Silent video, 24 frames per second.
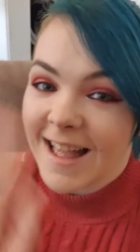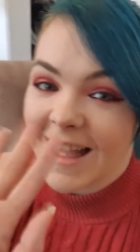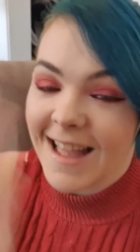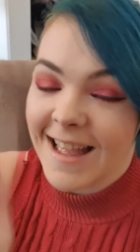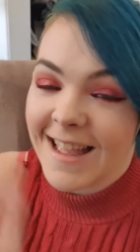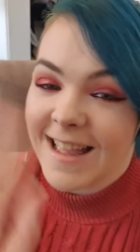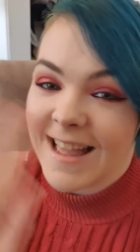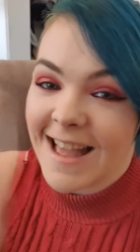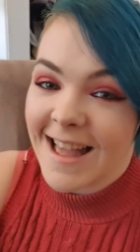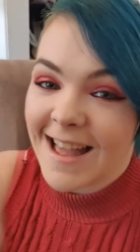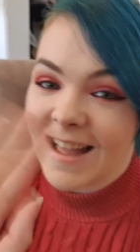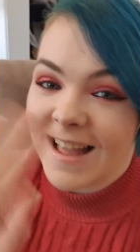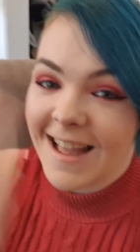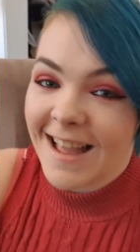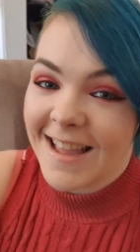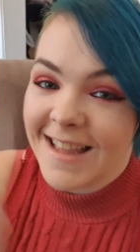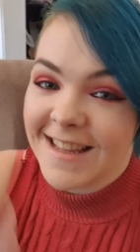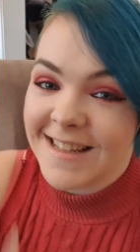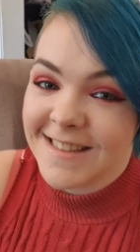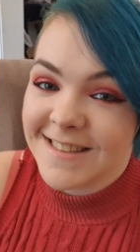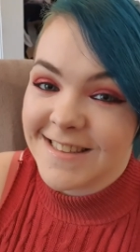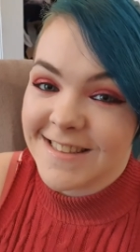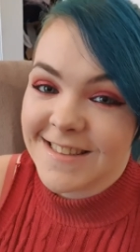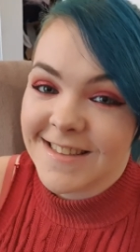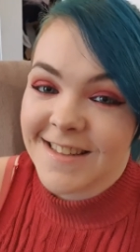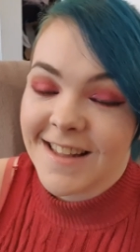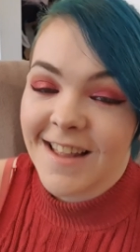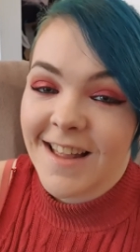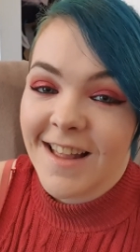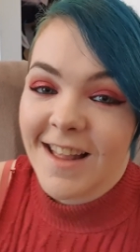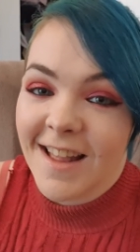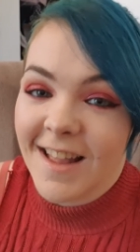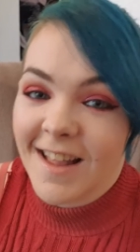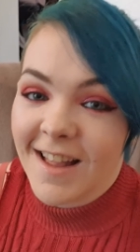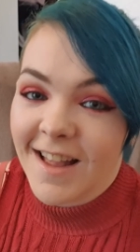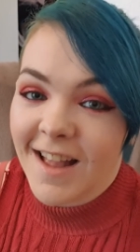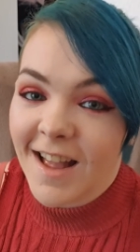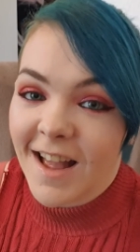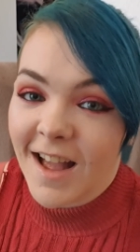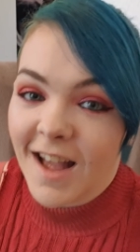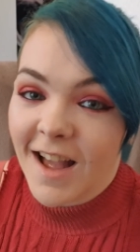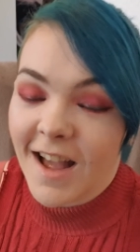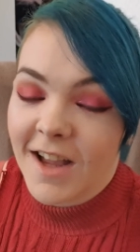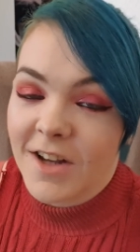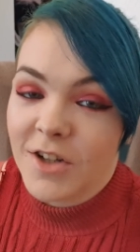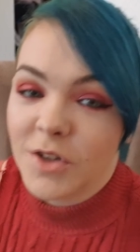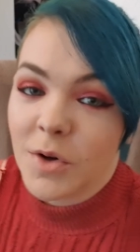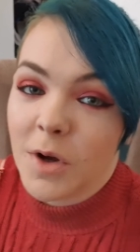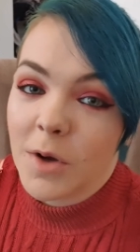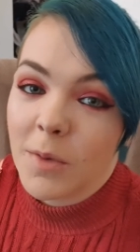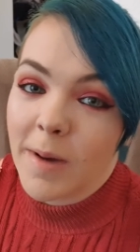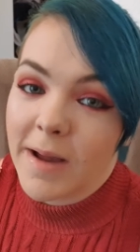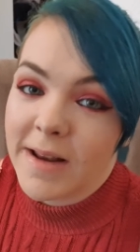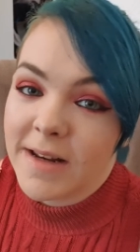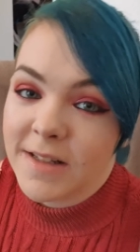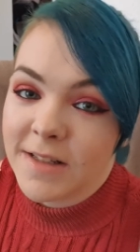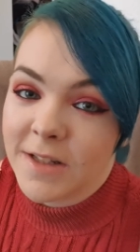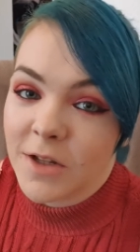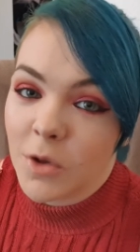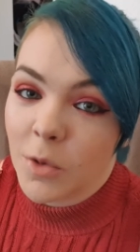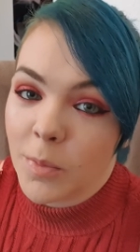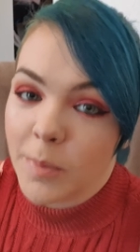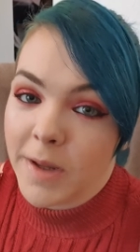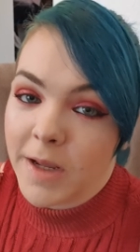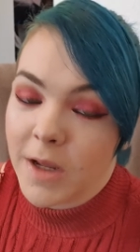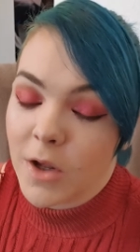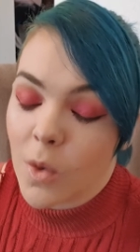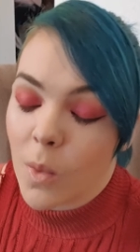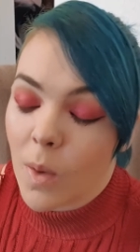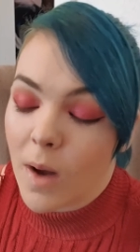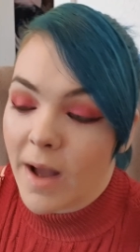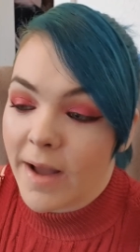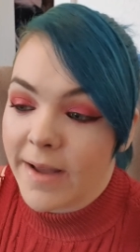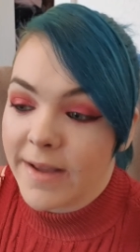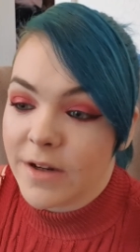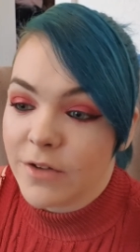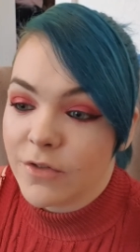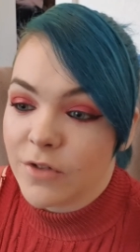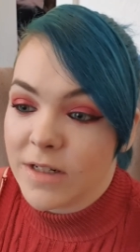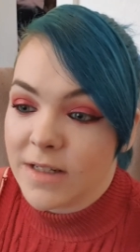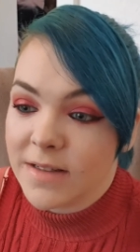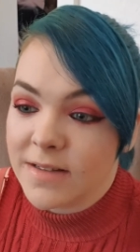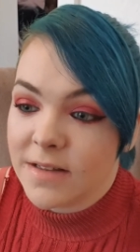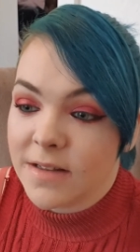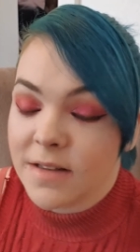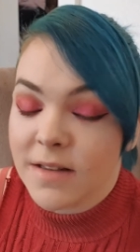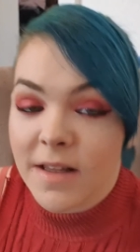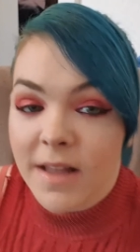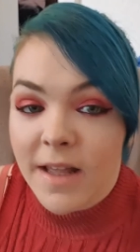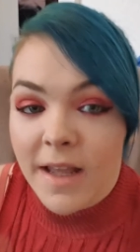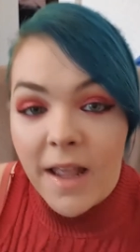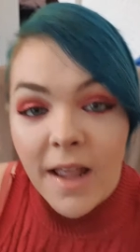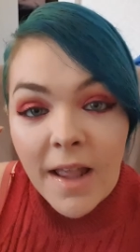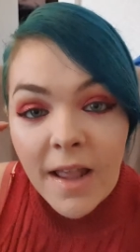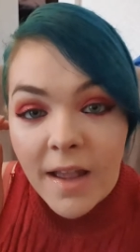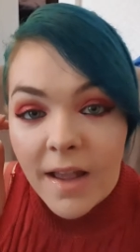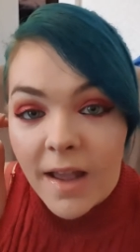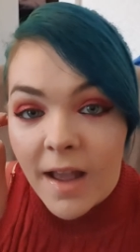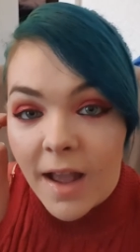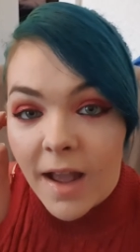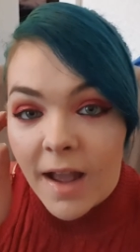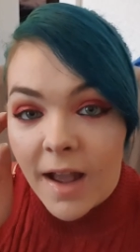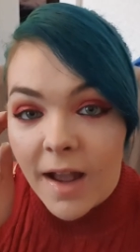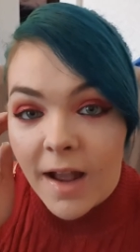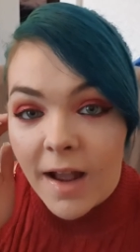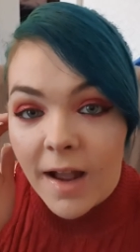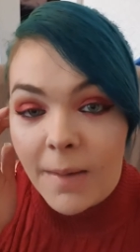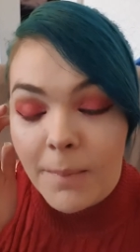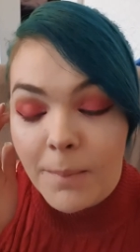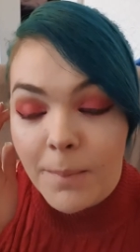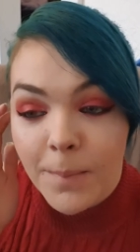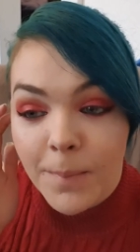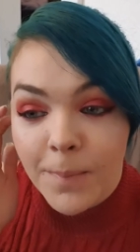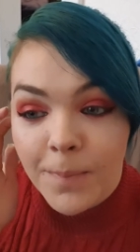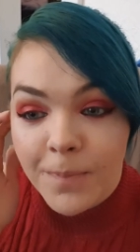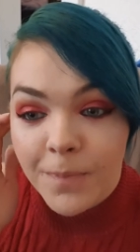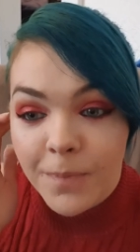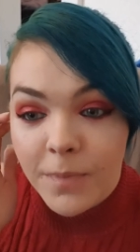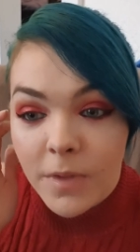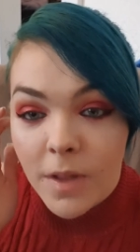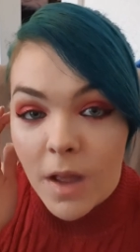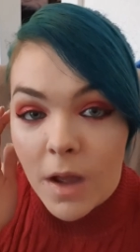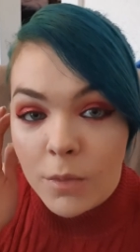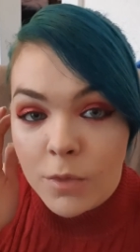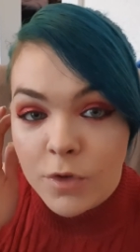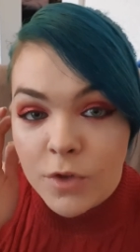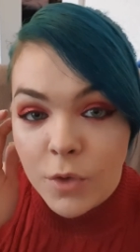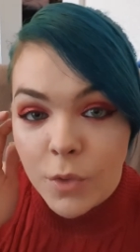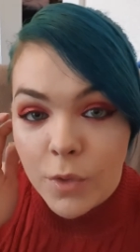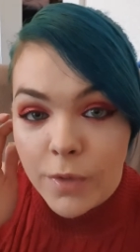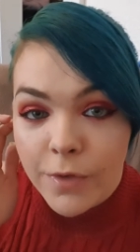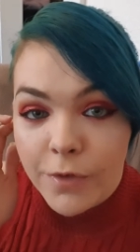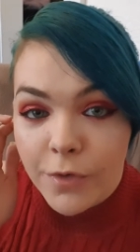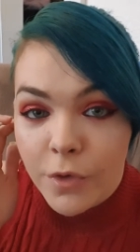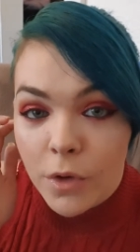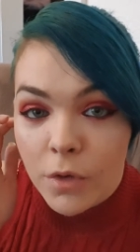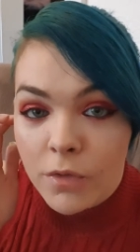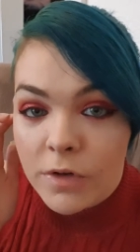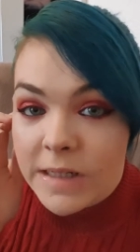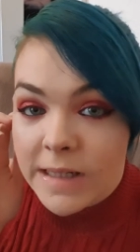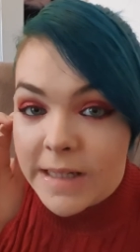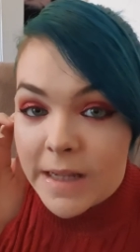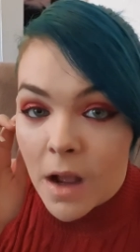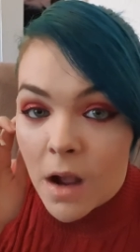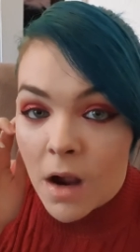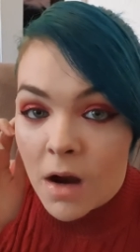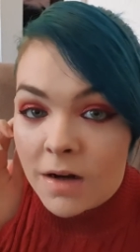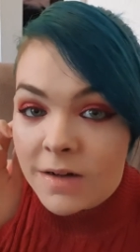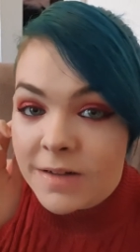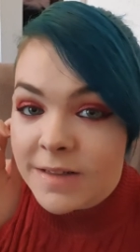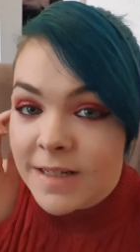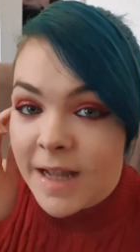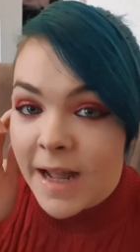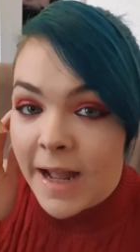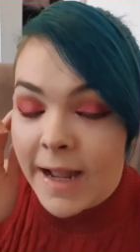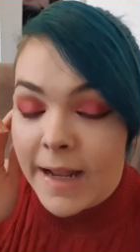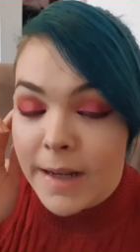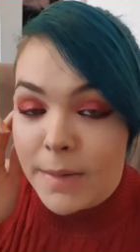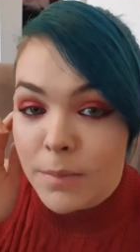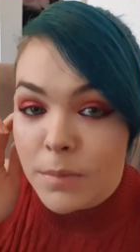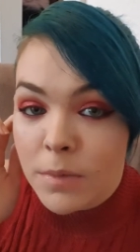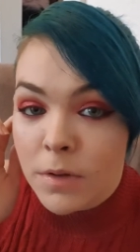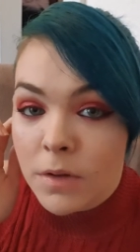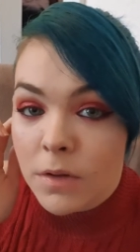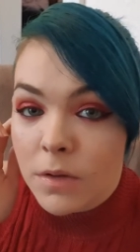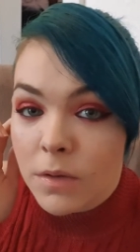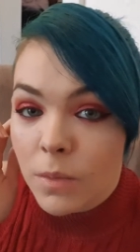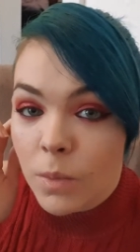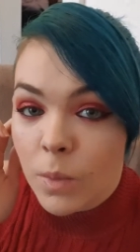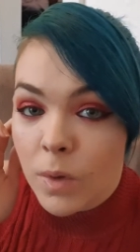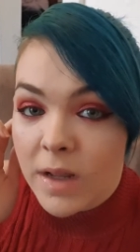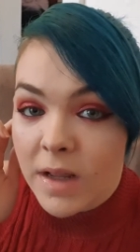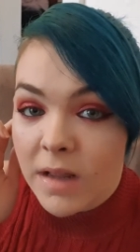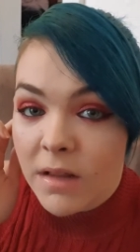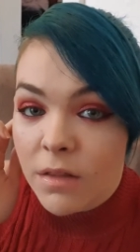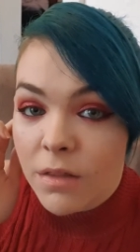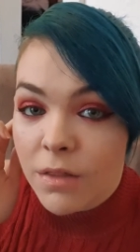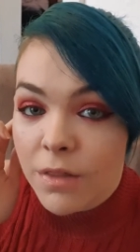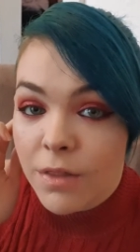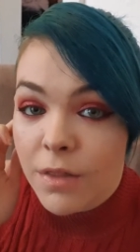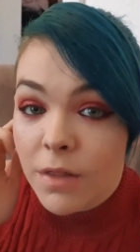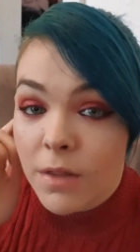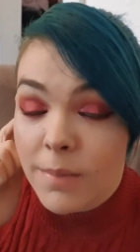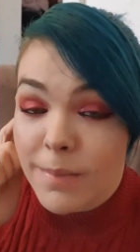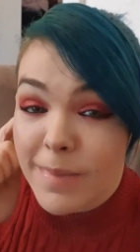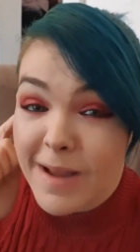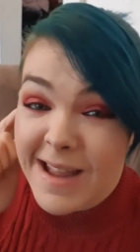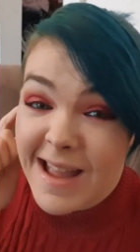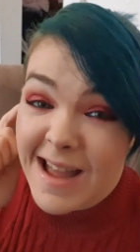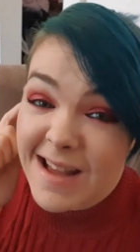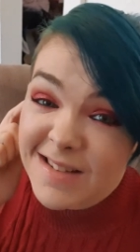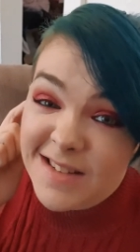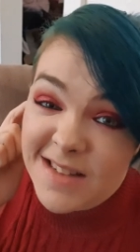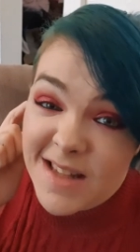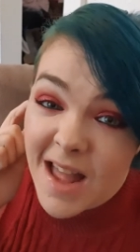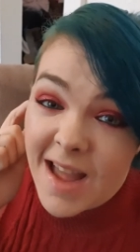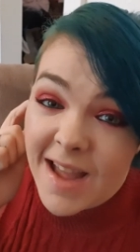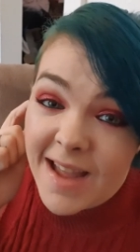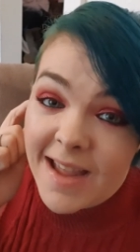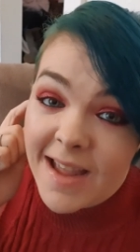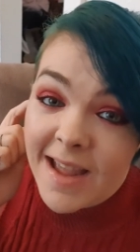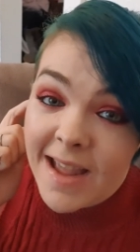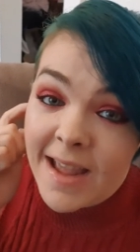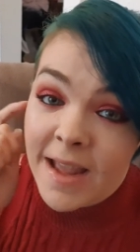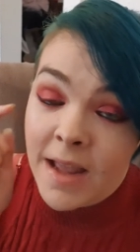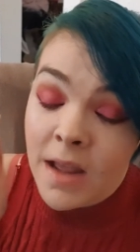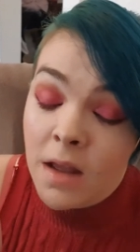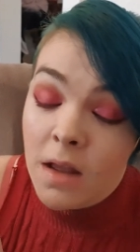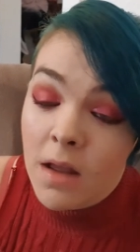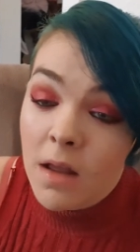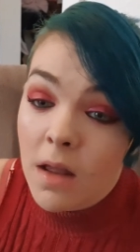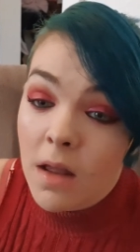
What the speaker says: Hi guys. I know I went a little bit quiet recently. I was going through a really hard time with my anxiety.